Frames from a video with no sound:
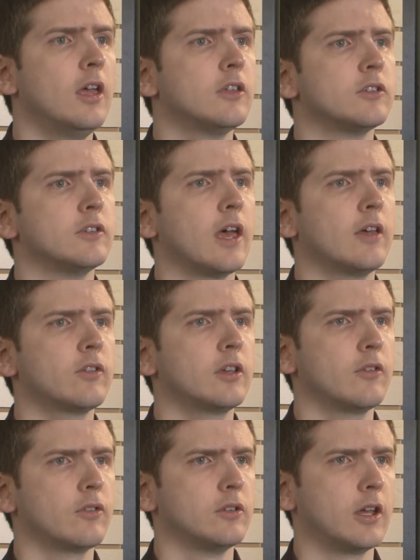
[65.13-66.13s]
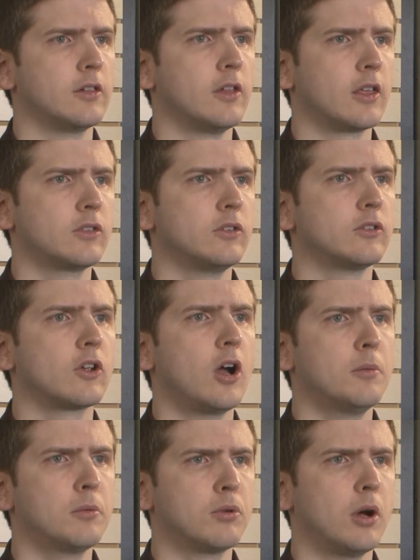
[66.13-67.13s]
since having different leg lengths is a
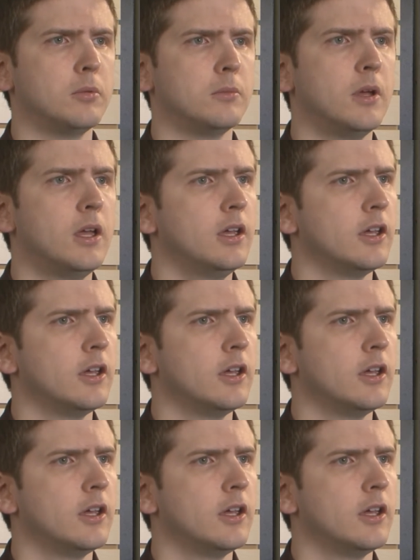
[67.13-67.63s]
common problem,